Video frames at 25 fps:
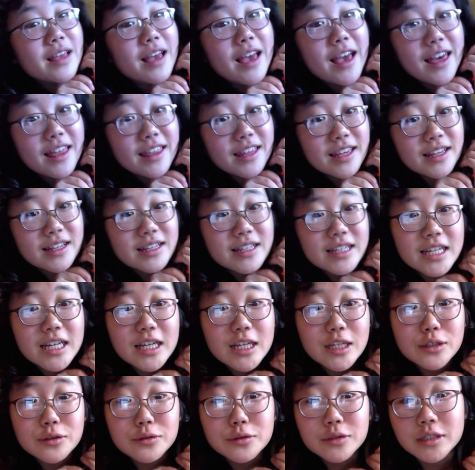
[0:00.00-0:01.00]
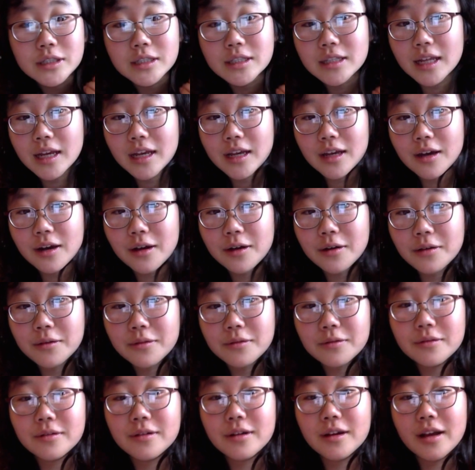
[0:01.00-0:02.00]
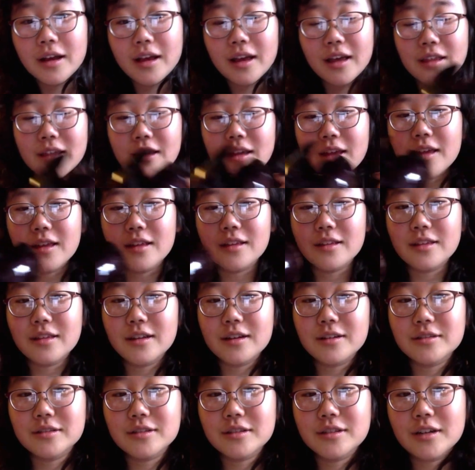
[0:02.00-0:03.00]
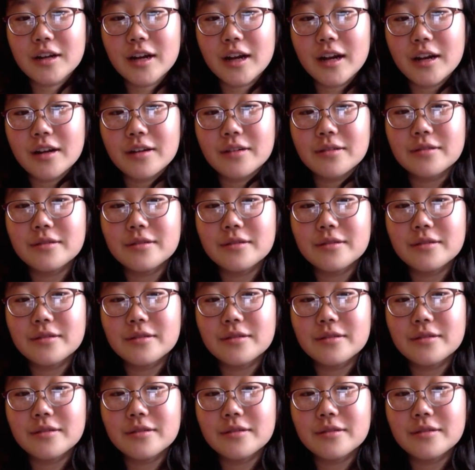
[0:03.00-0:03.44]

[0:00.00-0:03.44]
And you just let go, and there's your hair.